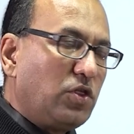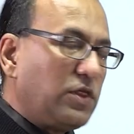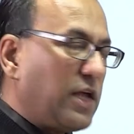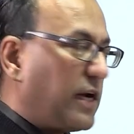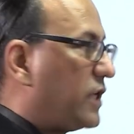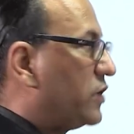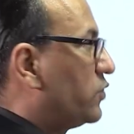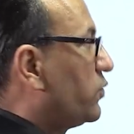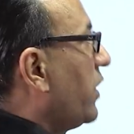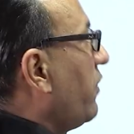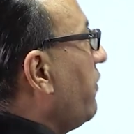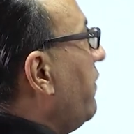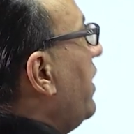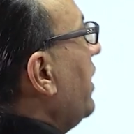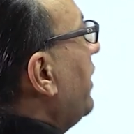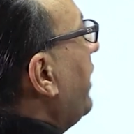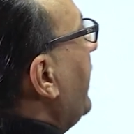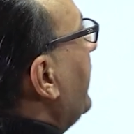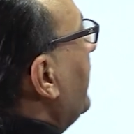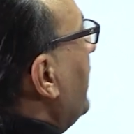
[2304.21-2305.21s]
that is what we'll
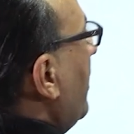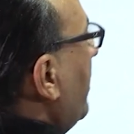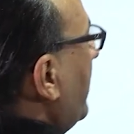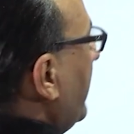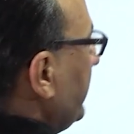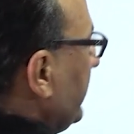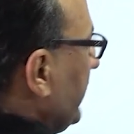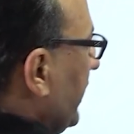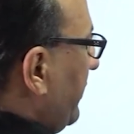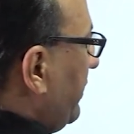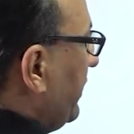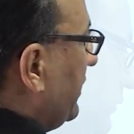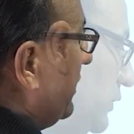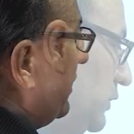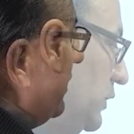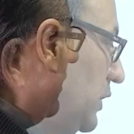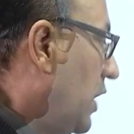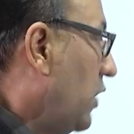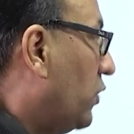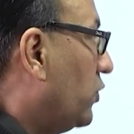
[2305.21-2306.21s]
write in the table.
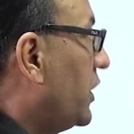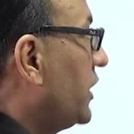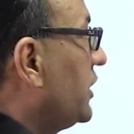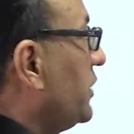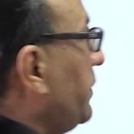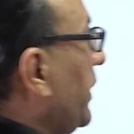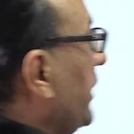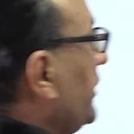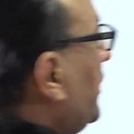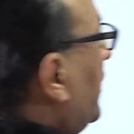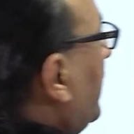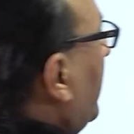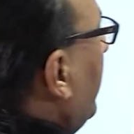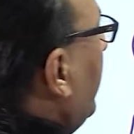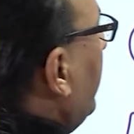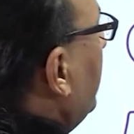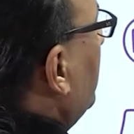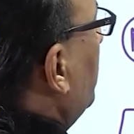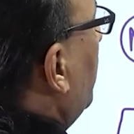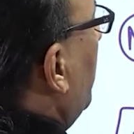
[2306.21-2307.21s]
How this patient
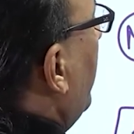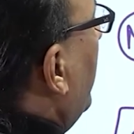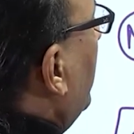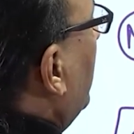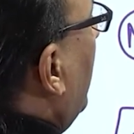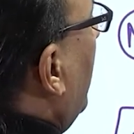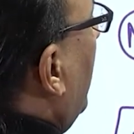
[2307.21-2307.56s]
is doing the